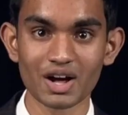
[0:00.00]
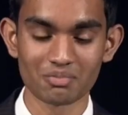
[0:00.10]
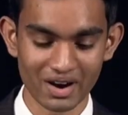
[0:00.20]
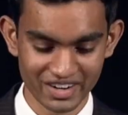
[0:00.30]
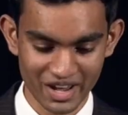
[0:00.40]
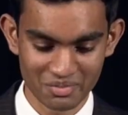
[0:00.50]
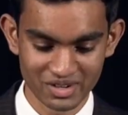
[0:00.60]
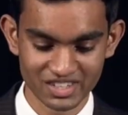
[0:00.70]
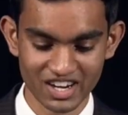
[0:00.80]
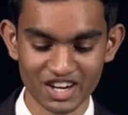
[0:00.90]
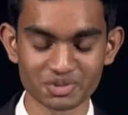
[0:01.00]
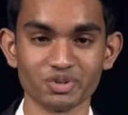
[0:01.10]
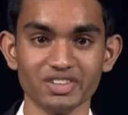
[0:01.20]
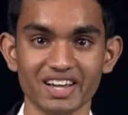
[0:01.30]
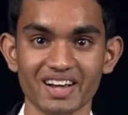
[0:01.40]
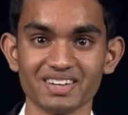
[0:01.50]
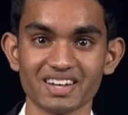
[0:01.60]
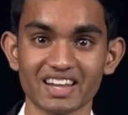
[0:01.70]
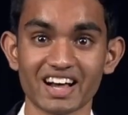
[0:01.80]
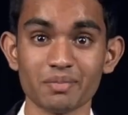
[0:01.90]
My name is Akash Mudlia,
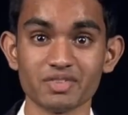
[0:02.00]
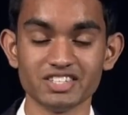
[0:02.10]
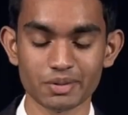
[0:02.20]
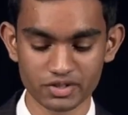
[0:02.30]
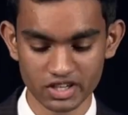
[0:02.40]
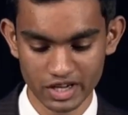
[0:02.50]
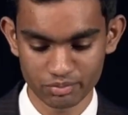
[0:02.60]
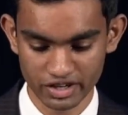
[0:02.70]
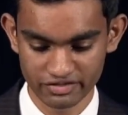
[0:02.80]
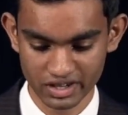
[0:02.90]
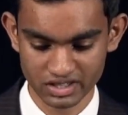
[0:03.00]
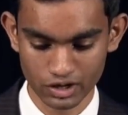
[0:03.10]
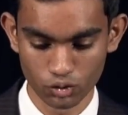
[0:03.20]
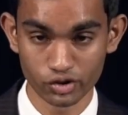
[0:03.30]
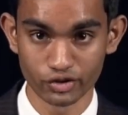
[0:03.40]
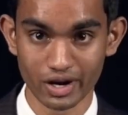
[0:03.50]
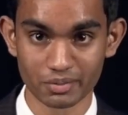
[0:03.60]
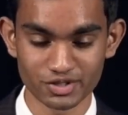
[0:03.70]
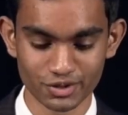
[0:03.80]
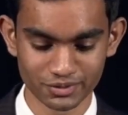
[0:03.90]
and I'm the Deputy Head Prefect at Auckland Grammar
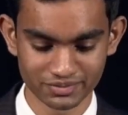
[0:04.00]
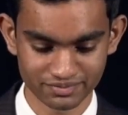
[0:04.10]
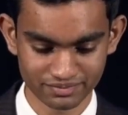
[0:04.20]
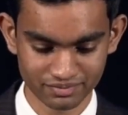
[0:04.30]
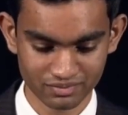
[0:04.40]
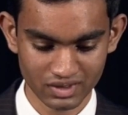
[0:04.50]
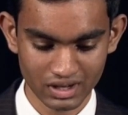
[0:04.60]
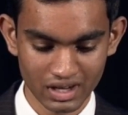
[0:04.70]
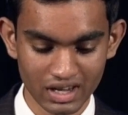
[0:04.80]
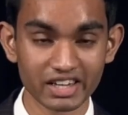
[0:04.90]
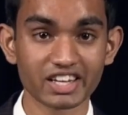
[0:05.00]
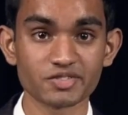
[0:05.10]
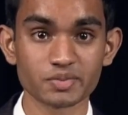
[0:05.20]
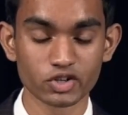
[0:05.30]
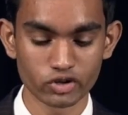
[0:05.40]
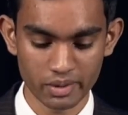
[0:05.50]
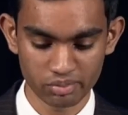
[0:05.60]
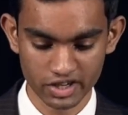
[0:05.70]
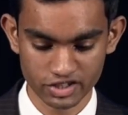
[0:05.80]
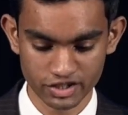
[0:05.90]
School. It gives me great
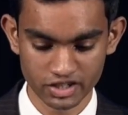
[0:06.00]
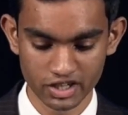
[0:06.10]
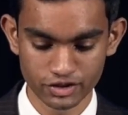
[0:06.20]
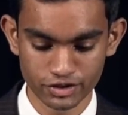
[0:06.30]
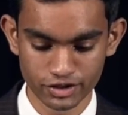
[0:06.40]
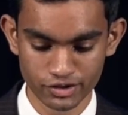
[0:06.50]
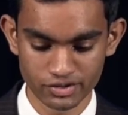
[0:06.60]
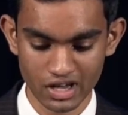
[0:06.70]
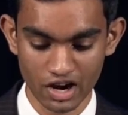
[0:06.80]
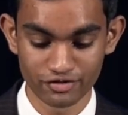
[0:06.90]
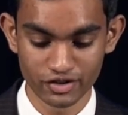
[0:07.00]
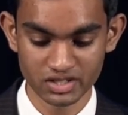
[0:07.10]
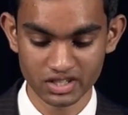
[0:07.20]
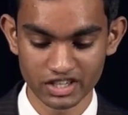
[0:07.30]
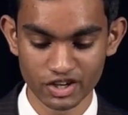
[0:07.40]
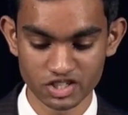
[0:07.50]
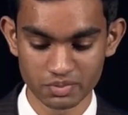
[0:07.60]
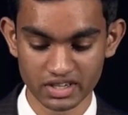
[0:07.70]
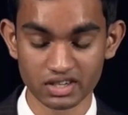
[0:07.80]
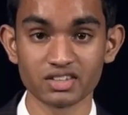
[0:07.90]
pleasure to introduce our first keynote
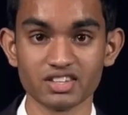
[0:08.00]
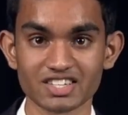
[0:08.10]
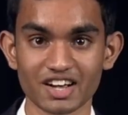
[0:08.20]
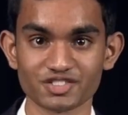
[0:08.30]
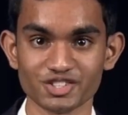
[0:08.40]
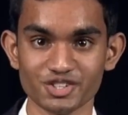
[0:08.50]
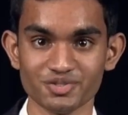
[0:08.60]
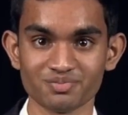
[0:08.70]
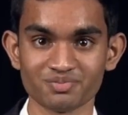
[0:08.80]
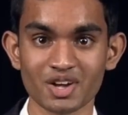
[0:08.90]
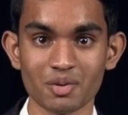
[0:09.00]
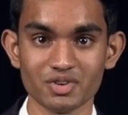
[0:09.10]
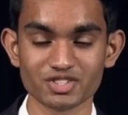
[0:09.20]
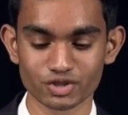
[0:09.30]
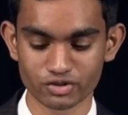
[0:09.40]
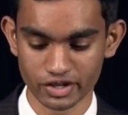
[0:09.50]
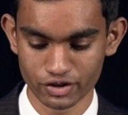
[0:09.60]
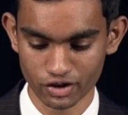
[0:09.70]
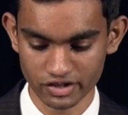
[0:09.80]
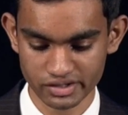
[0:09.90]
speaker this afternoon, Mr. Greg
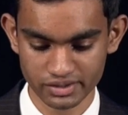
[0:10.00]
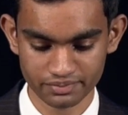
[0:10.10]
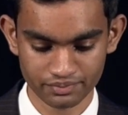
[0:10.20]
Cross.